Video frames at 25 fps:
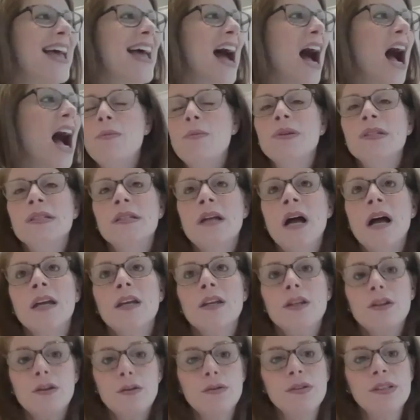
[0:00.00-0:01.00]
I was not
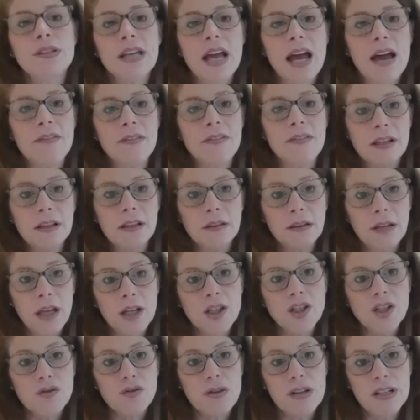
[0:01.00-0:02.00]
used to having the
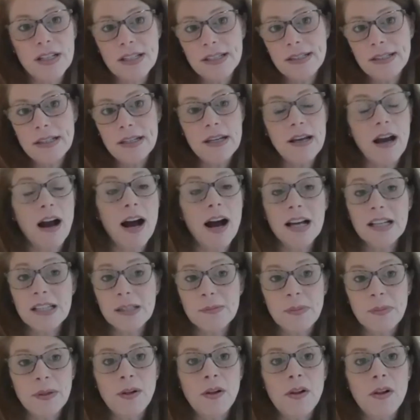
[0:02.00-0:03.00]
luxury in a city
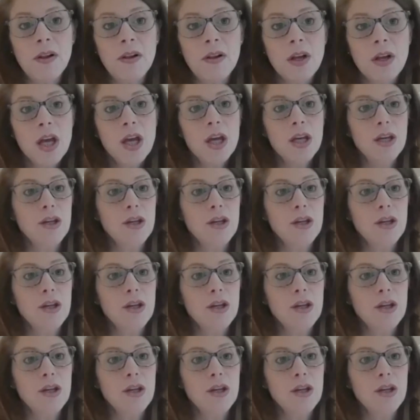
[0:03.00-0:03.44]
hospital.